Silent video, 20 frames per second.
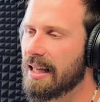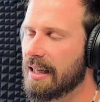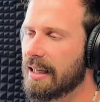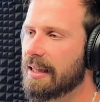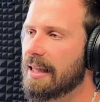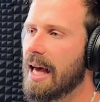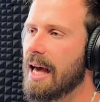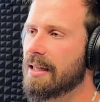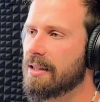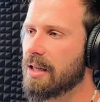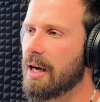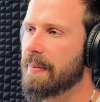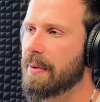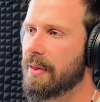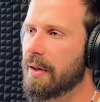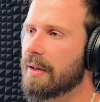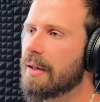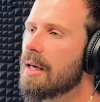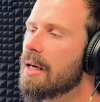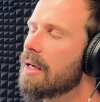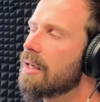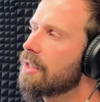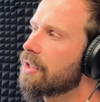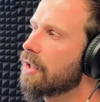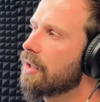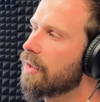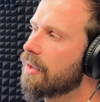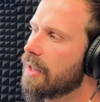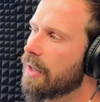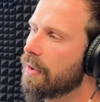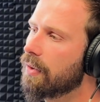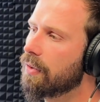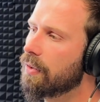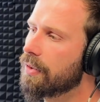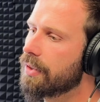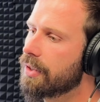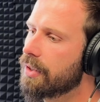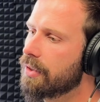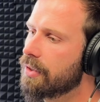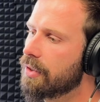like that type of thing. So they'll
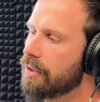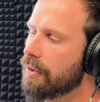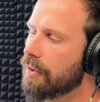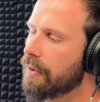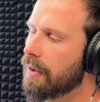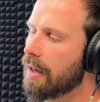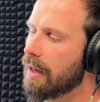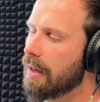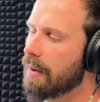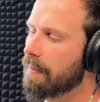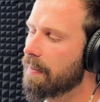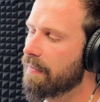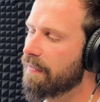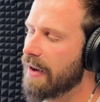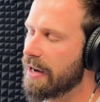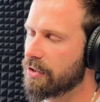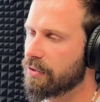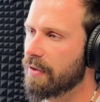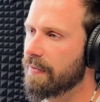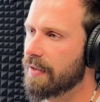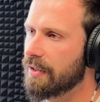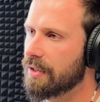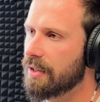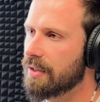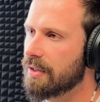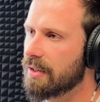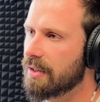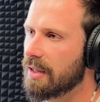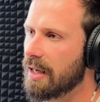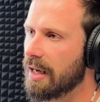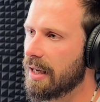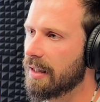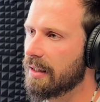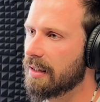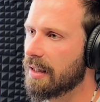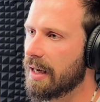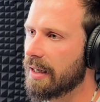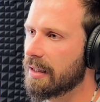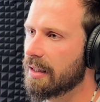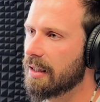also do factory visits and
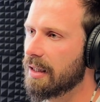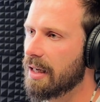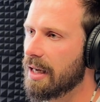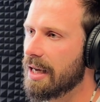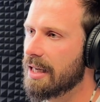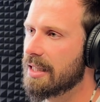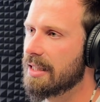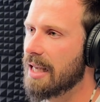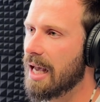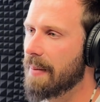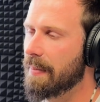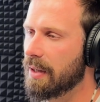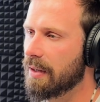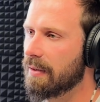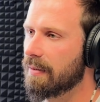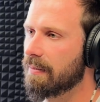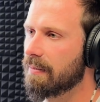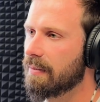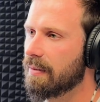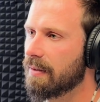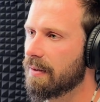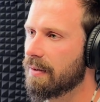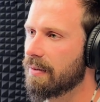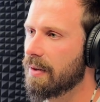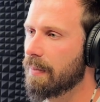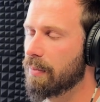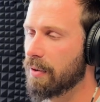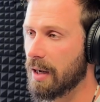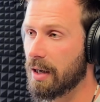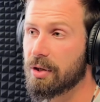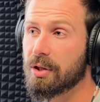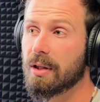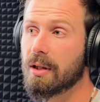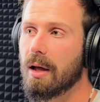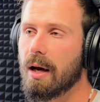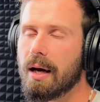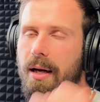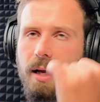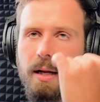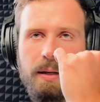like examine the production
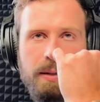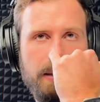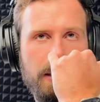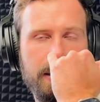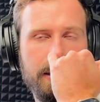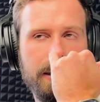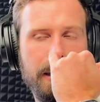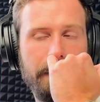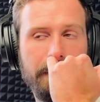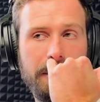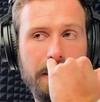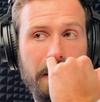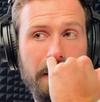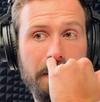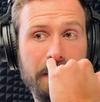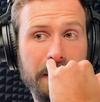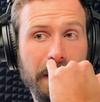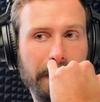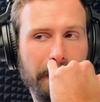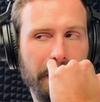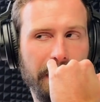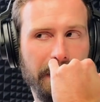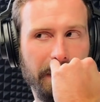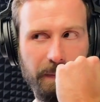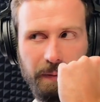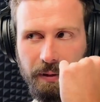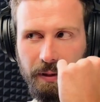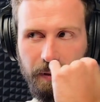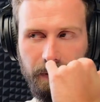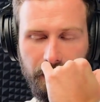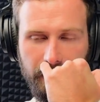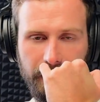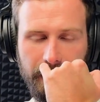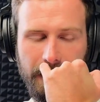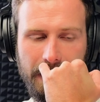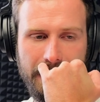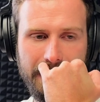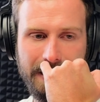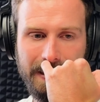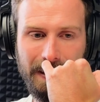line. And sometimes like with the really good
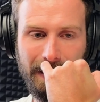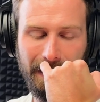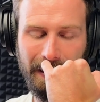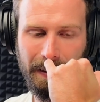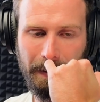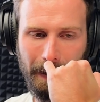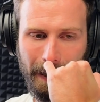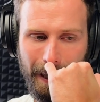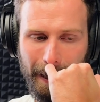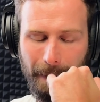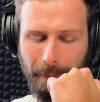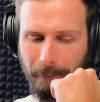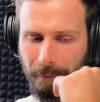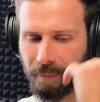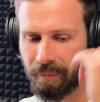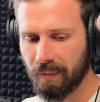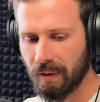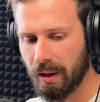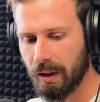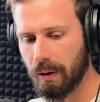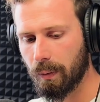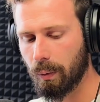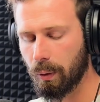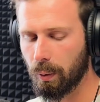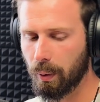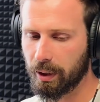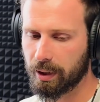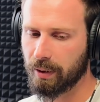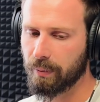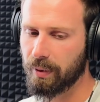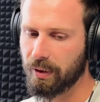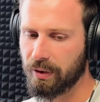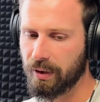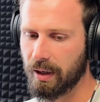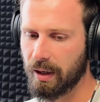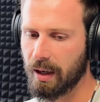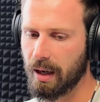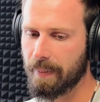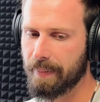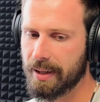guys, we're working with
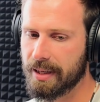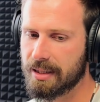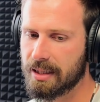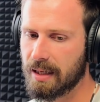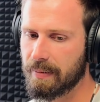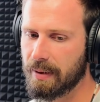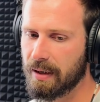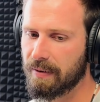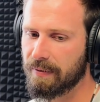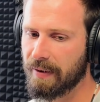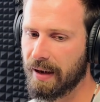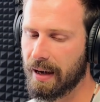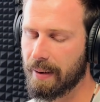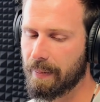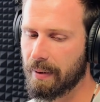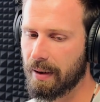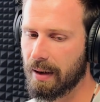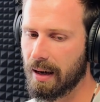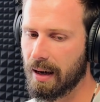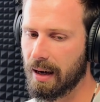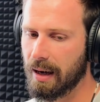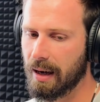a PCB fab